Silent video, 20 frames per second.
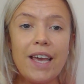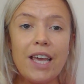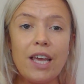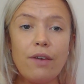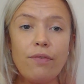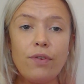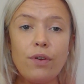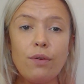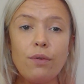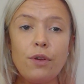
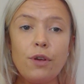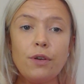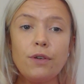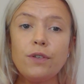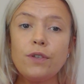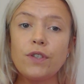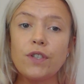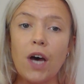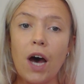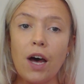If you
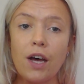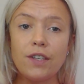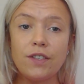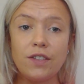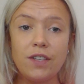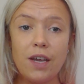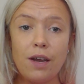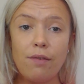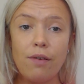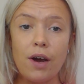use
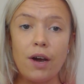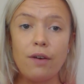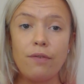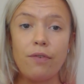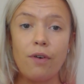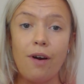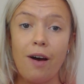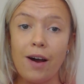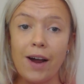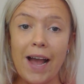Xero
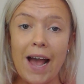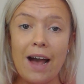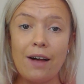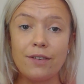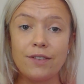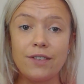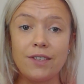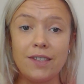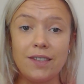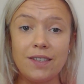for our
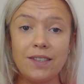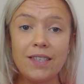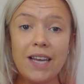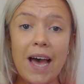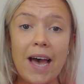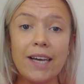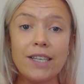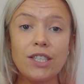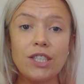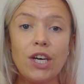accounts
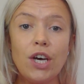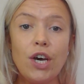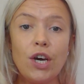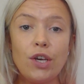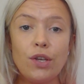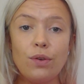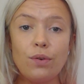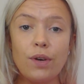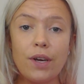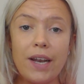instead,
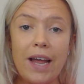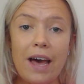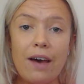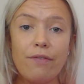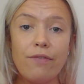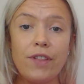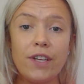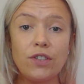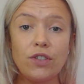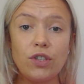you can
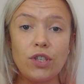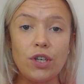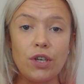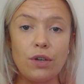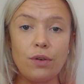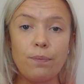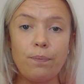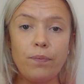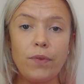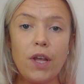have this
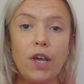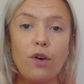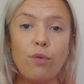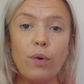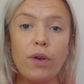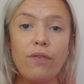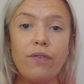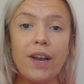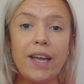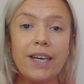too.
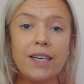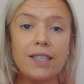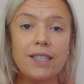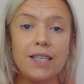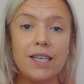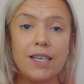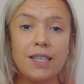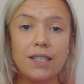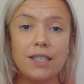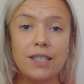We've
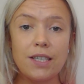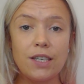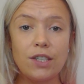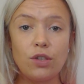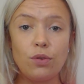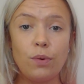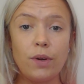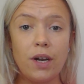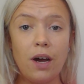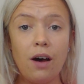linked it
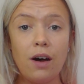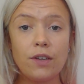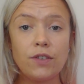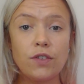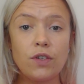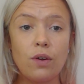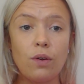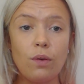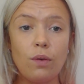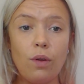to an
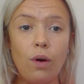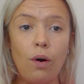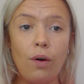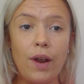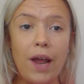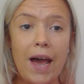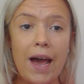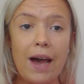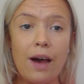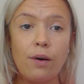article
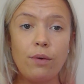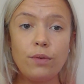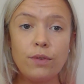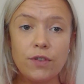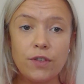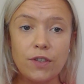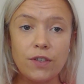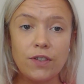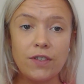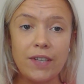on how
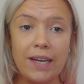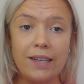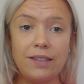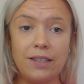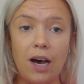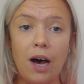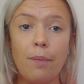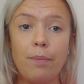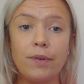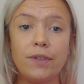to
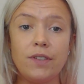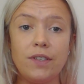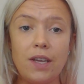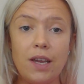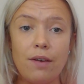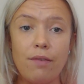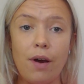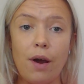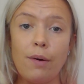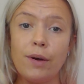set up
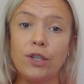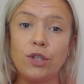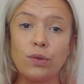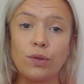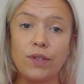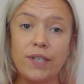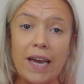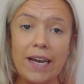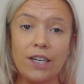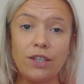Xero as
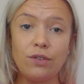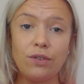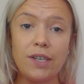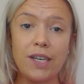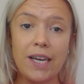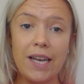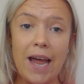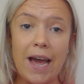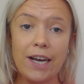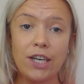your
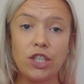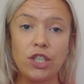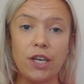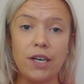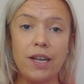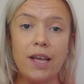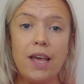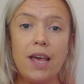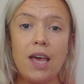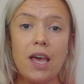secondary
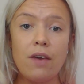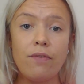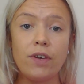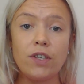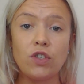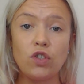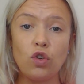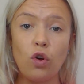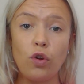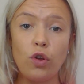connection if
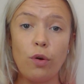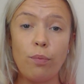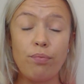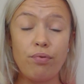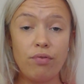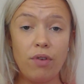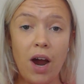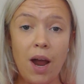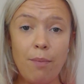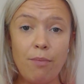it's not your
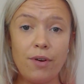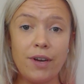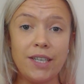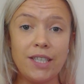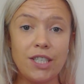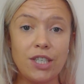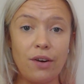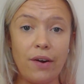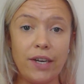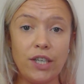primary
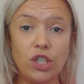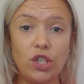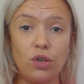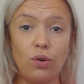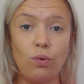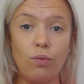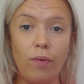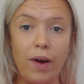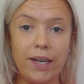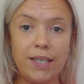integration
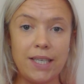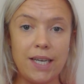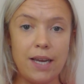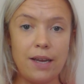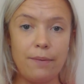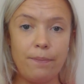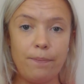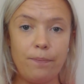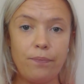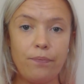
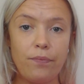already.